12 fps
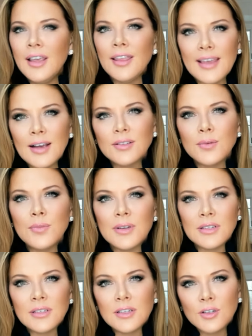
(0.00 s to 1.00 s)
thousand
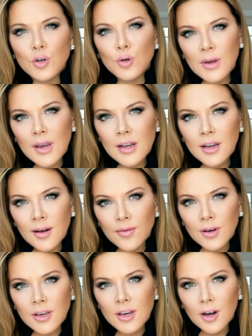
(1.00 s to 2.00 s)
businesses created
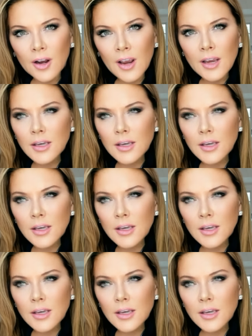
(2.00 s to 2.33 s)
every year.